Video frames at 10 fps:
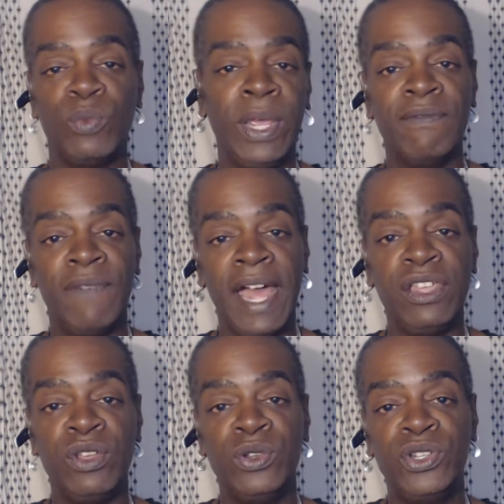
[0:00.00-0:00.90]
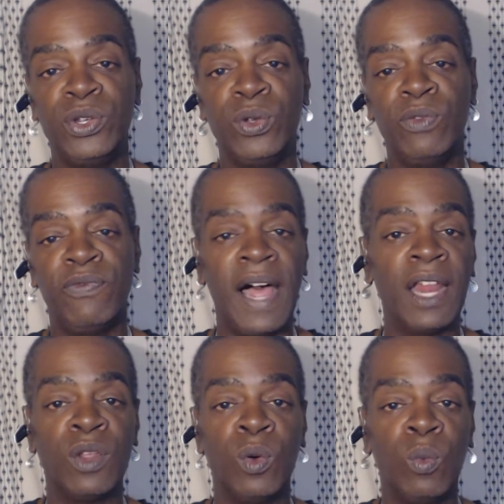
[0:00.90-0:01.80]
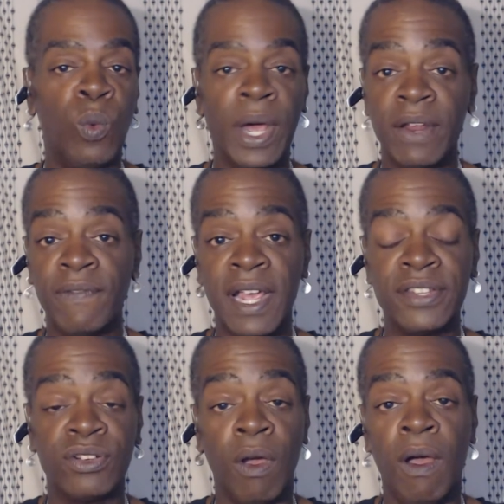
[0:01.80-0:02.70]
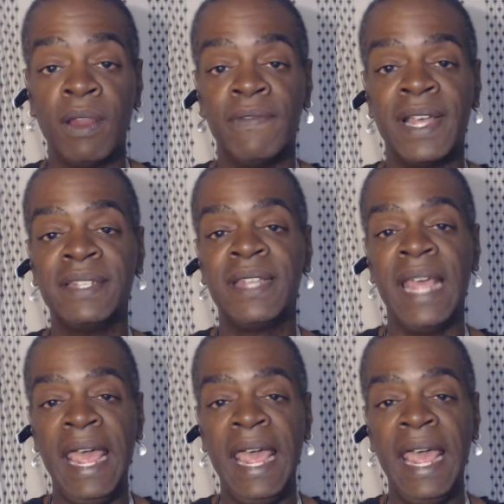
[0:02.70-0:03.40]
We invite you to follow one of us or all of us